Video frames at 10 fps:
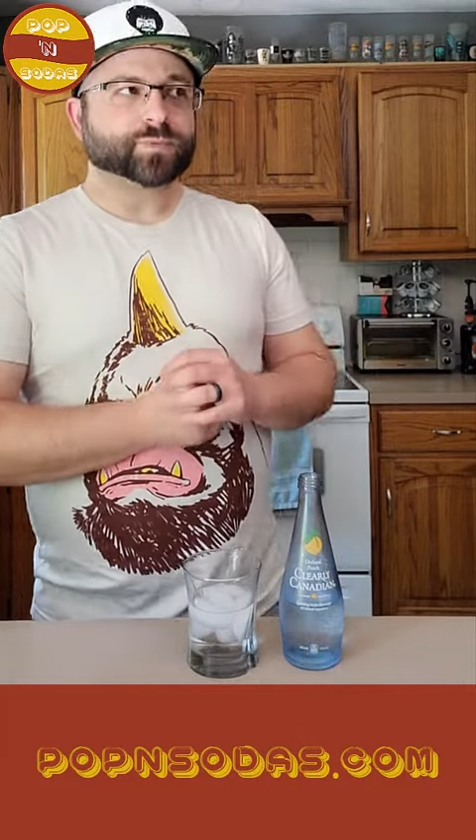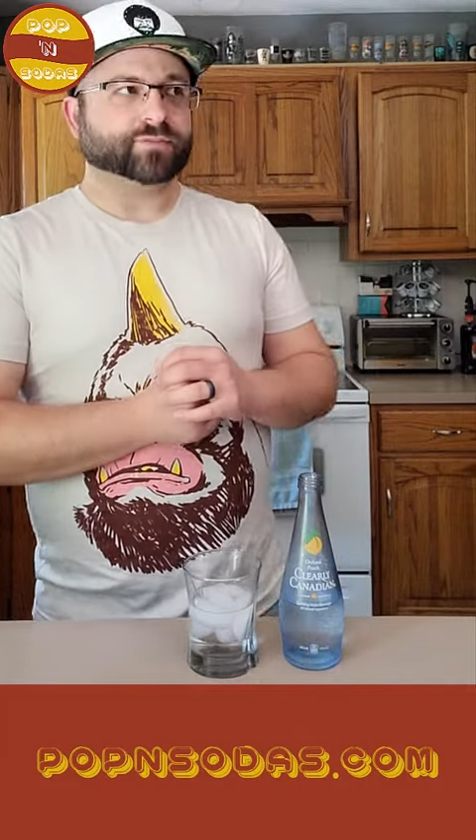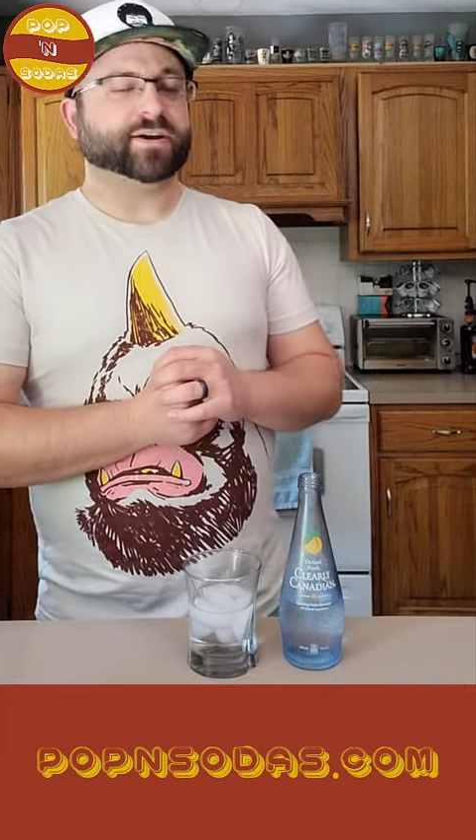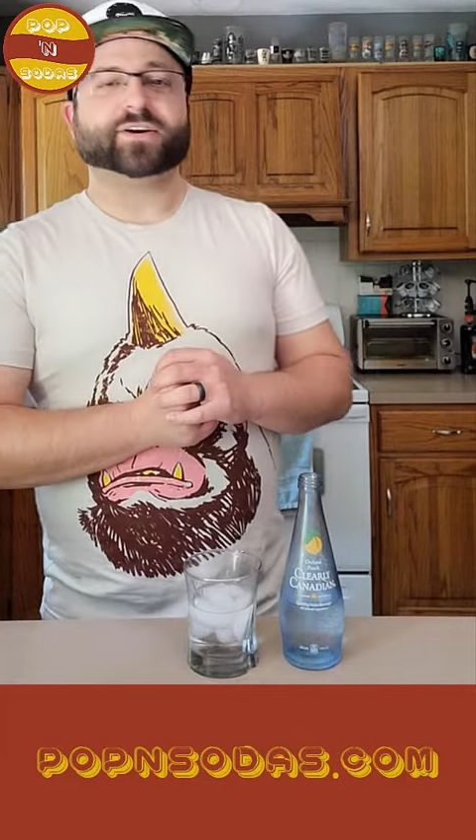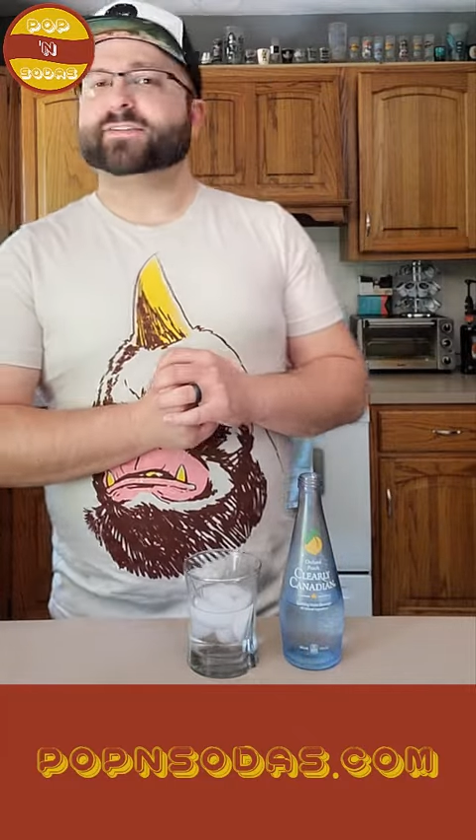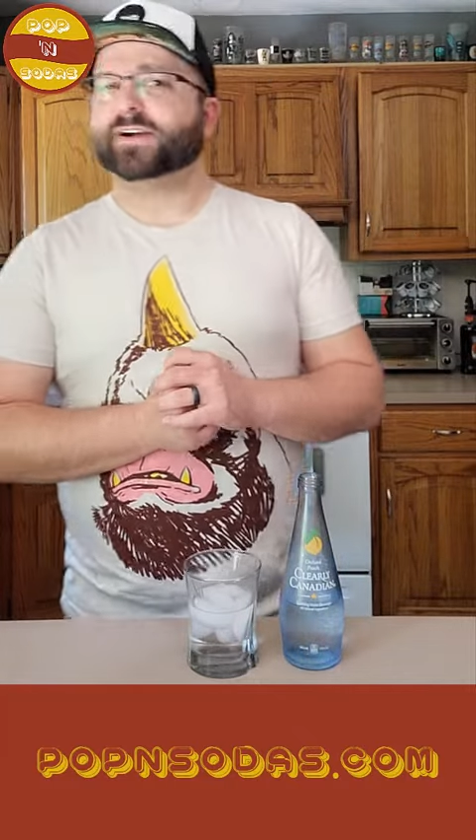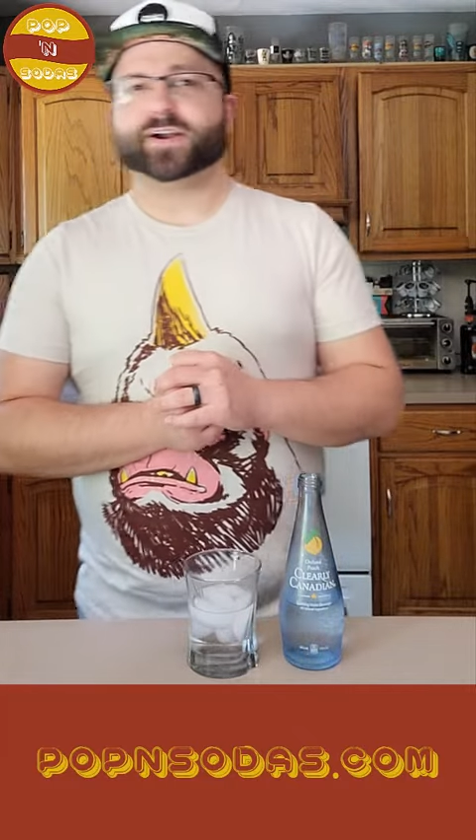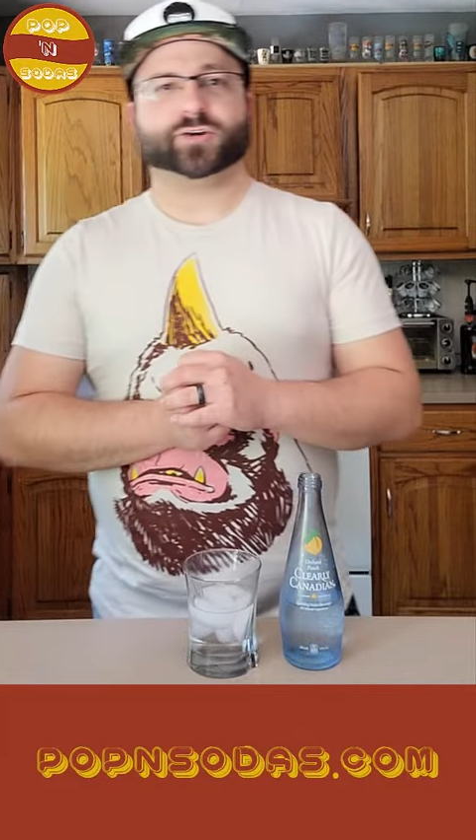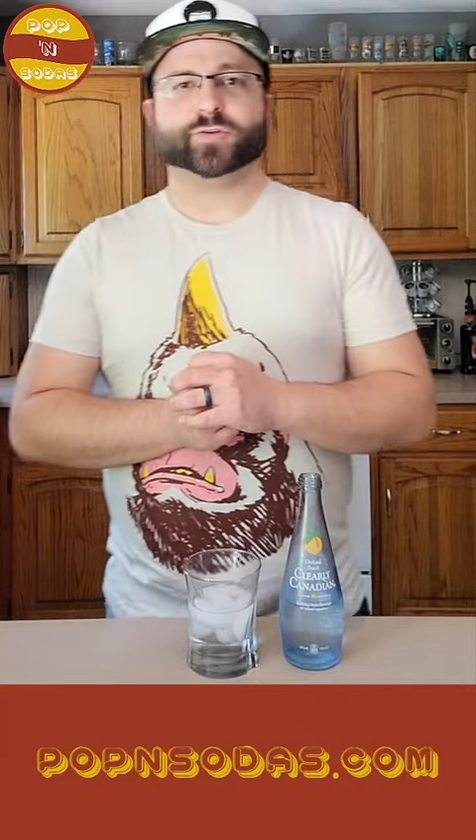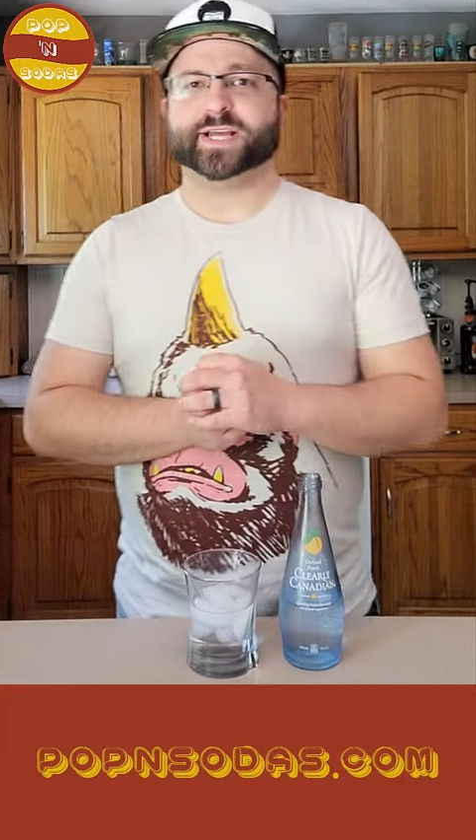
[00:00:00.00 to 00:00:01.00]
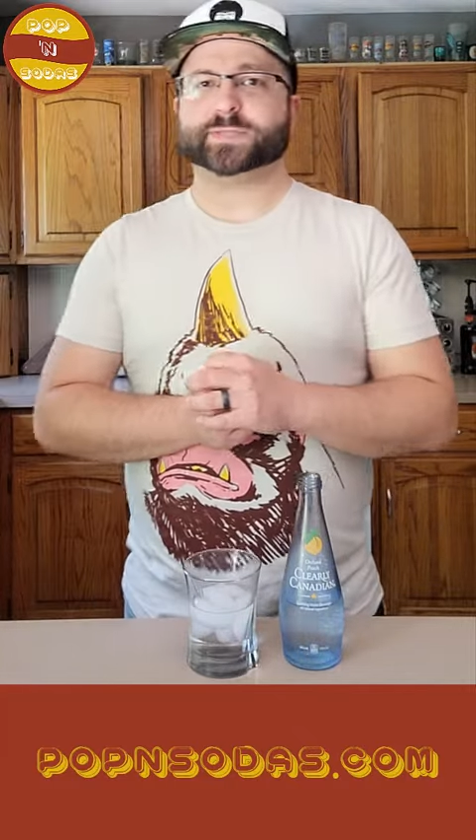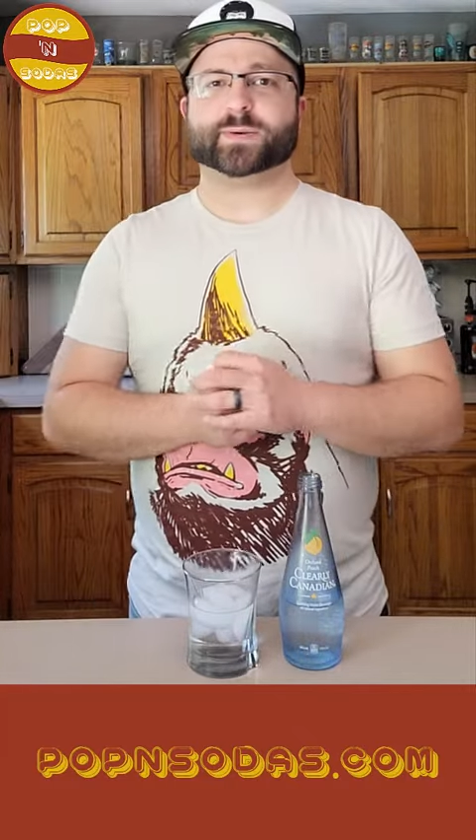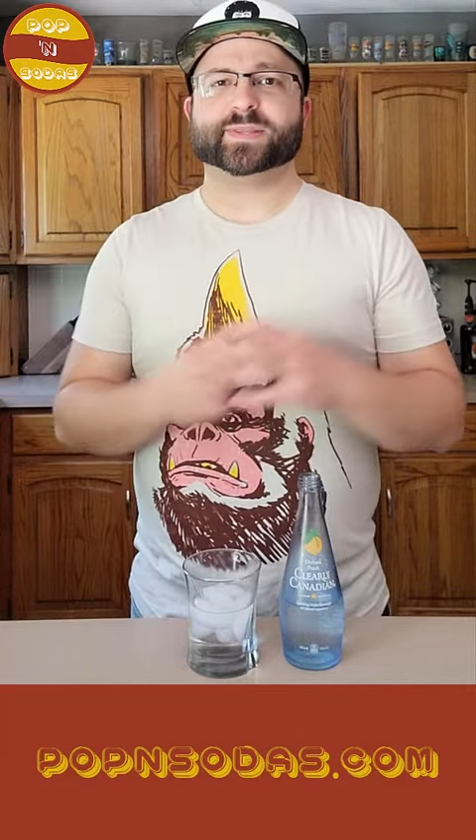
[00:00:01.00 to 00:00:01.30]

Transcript: very, very crisp.